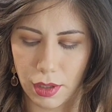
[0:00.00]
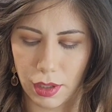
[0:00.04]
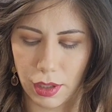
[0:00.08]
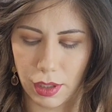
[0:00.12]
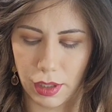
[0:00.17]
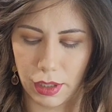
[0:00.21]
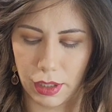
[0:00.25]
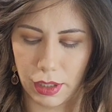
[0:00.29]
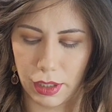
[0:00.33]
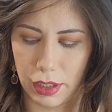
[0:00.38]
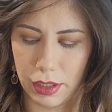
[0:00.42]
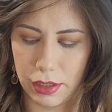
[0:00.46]

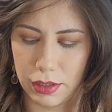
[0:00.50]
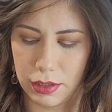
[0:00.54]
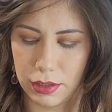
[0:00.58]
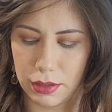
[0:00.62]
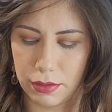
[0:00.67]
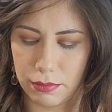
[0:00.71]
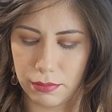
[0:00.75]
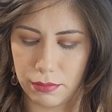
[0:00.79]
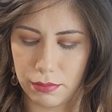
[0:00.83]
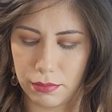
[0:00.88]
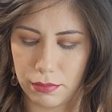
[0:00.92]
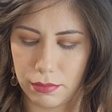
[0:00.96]
I guess,
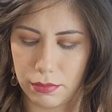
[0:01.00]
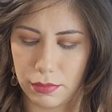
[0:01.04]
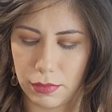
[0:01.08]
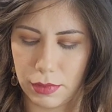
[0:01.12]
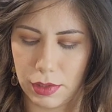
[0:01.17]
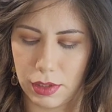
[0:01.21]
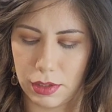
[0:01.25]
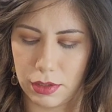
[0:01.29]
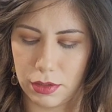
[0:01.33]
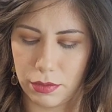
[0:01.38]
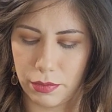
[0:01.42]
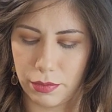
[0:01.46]

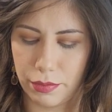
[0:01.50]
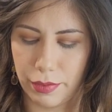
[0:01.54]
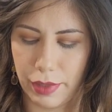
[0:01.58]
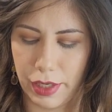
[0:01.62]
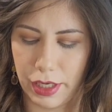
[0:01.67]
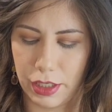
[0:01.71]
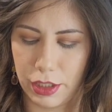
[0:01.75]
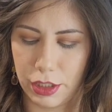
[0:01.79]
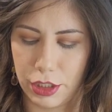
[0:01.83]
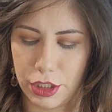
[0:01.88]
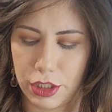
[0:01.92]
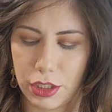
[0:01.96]
this
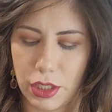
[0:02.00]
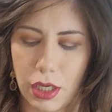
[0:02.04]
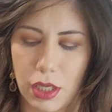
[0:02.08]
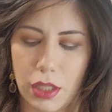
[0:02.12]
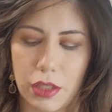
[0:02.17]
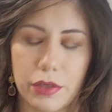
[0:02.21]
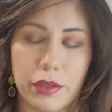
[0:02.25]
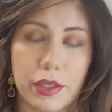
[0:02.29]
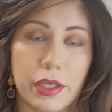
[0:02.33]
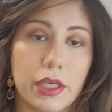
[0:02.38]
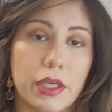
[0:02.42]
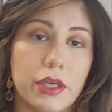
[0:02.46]
reddish
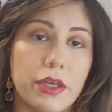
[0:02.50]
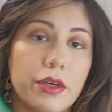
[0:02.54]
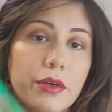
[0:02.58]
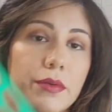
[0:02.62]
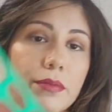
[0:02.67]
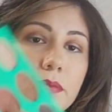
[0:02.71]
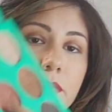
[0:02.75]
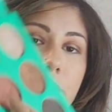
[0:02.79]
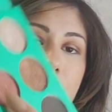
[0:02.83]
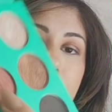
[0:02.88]
color here.